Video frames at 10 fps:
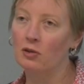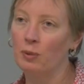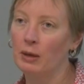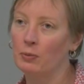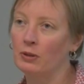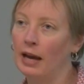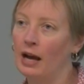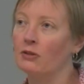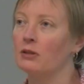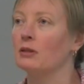of people's
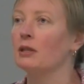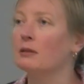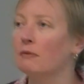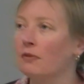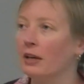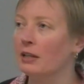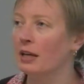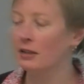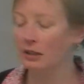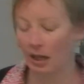houses, and there's some
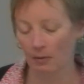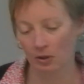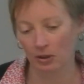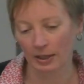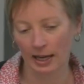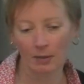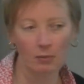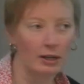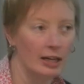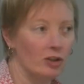fantastic images taken
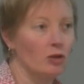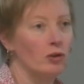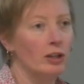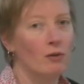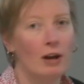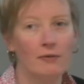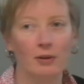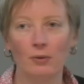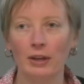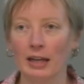by National
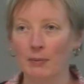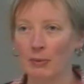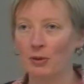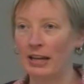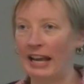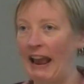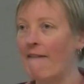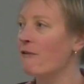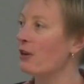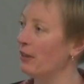Geographic where they get people to take
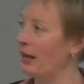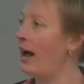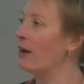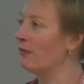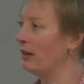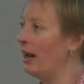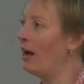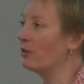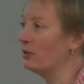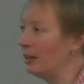everything out of their
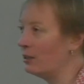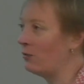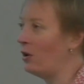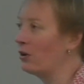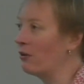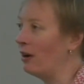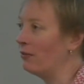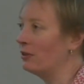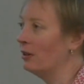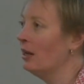house and it gets
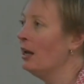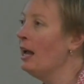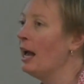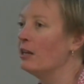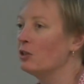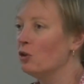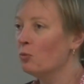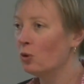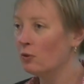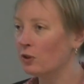photographed. And as you
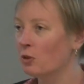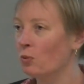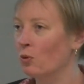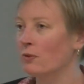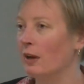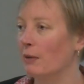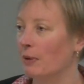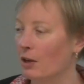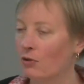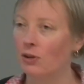move into more
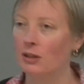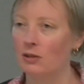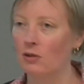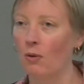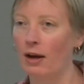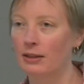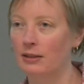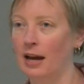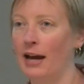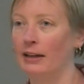developed countries, it's quite
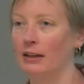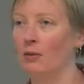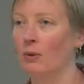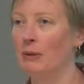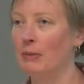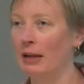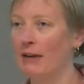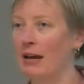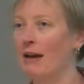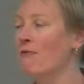startling that when people
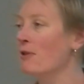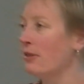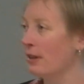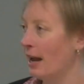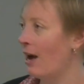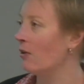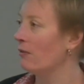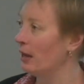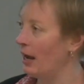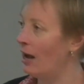have everything out
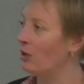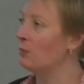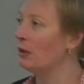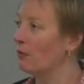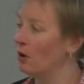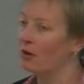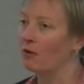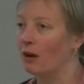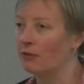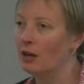of their house being
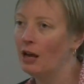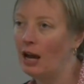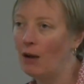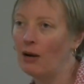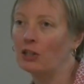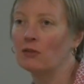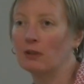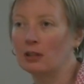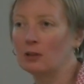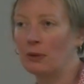photographed, how much of
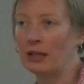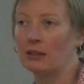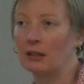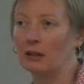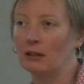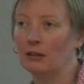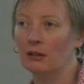it is plastic,